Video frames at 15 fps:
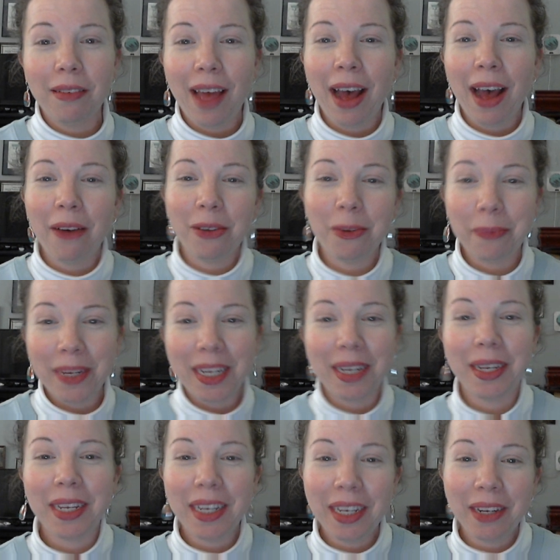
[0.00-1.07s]
how to
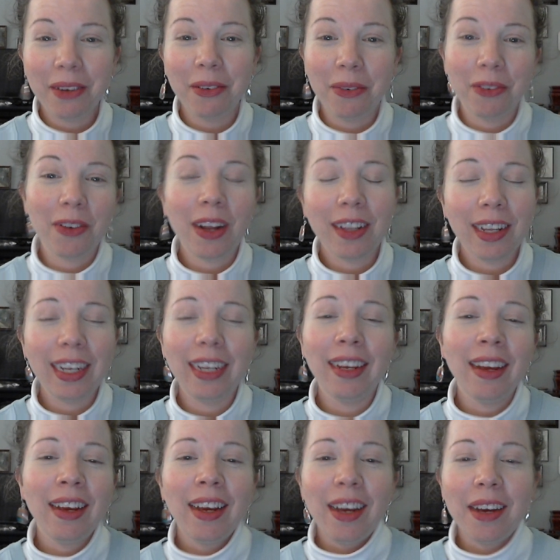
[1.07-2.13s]
be
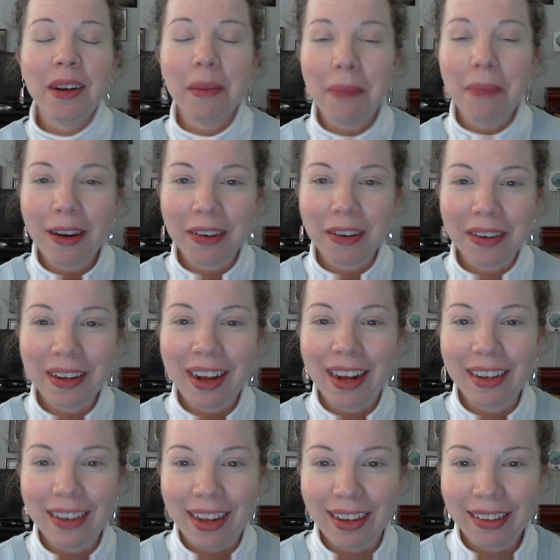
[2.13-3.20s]
eco-friendly in a modern
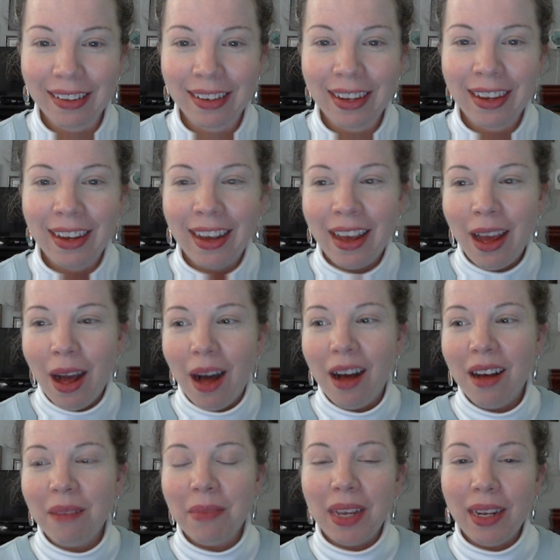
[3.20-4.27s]
context.
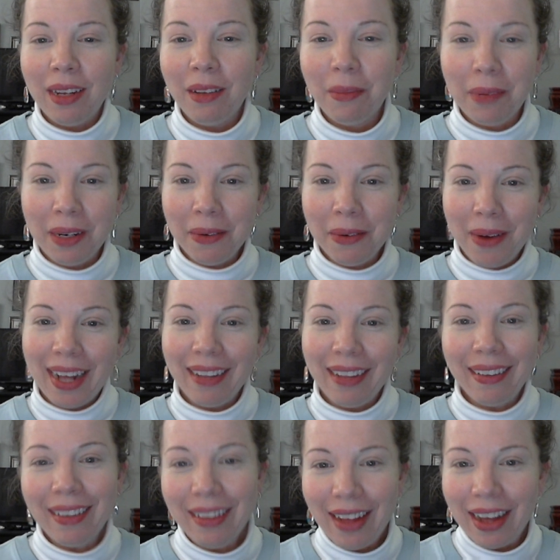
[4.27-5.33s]
It has been a
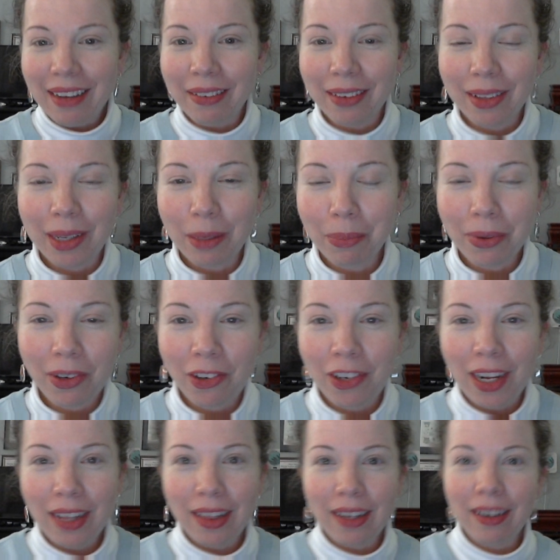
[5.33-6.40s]
while. I really
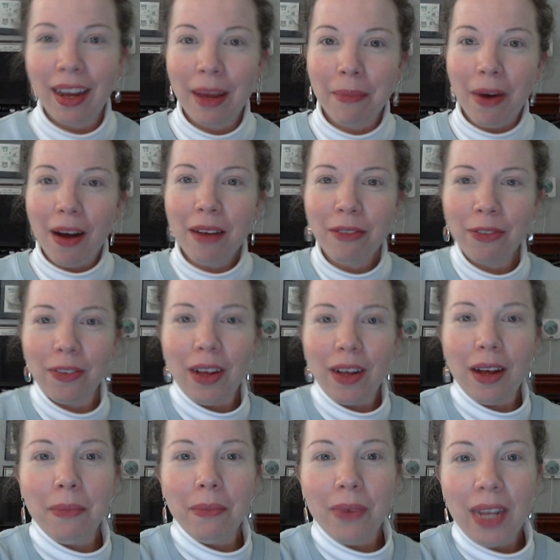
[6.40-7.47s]
appreciate the time off.
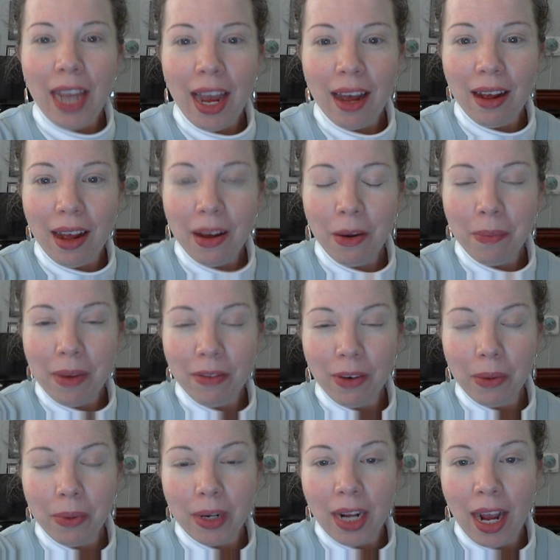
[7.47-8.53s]
I hope
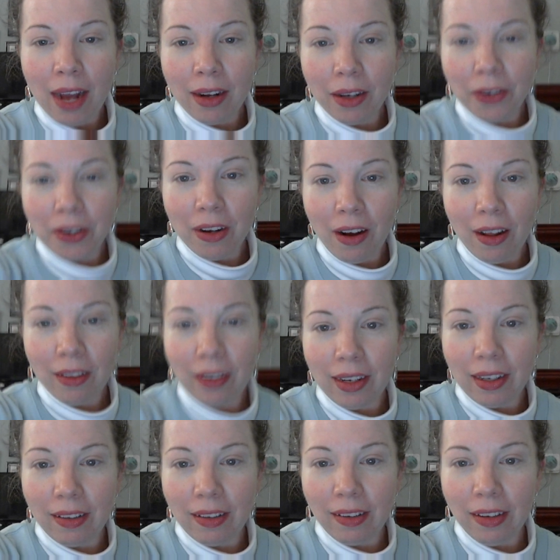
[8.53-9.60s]
everyone had a good
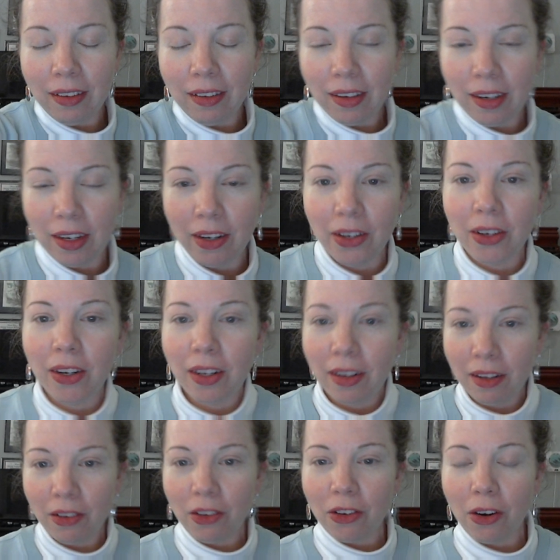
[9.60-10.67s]
holiday season and a
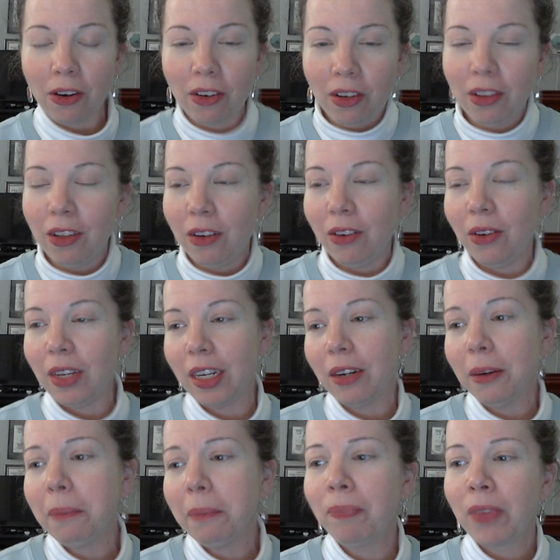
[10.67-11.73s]
good start to the new
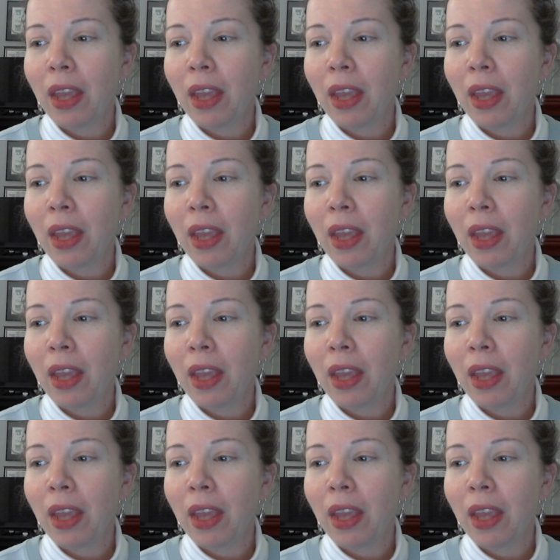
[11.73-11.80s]
year.